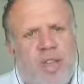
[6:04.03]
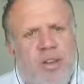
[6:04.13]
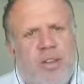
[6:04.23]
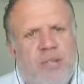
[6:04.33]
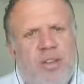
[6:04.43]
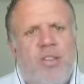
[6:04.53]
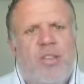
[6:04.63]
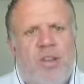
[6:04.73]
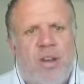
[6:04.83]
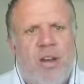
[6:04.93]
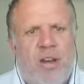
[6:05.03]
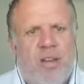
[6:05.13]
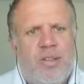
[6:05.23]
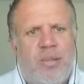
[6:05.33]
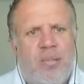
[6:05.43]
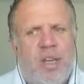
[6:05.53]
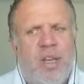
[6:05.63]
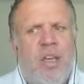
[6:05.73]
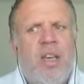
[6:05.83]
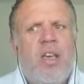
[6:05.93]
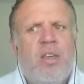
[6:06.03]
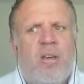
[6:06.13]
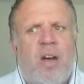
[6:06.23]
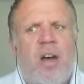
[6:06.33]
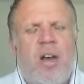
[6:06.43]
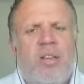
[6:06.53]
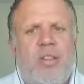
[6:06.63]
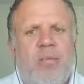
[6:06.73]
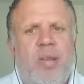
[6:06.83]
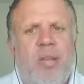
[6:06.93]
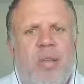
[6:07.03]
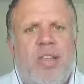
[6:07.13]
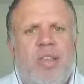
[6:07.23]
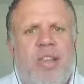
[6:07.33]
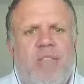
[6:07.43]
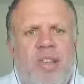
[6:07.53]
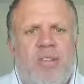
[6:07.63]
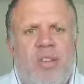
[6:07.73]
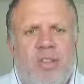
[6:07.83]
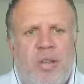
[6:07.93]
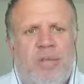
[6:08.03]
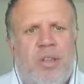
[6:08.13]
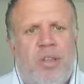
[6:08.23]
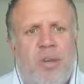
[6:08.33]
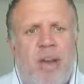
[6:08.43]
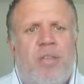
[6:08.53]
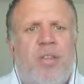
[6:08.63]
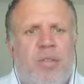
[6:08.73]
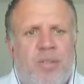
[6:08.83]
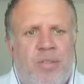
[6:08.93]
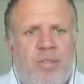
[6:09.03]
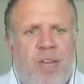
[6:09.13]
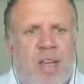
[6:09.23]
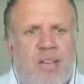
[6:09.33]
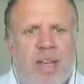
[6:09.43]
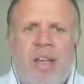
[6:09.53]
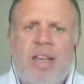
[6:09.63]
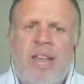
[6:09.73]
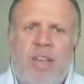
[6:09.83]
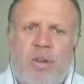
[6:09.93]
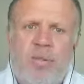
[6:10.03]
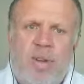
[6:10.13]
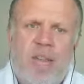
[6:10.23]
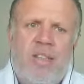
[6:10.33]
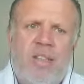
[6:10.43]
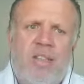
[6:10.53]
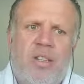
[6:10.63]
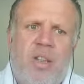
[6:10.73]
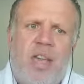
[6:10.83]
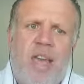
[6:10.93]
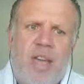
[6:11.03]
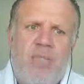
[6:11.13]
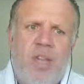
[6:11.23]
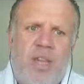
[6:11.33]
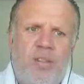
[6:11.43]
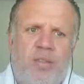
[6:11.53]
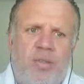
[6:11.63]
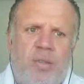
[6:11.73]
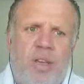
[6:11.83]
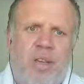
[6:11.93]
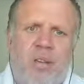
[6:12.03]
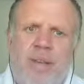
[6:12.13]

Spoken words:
They're not the reasons to hire somebody. You hire somebody because they've given you something you haven't thought of yet. They've created a game changer for you.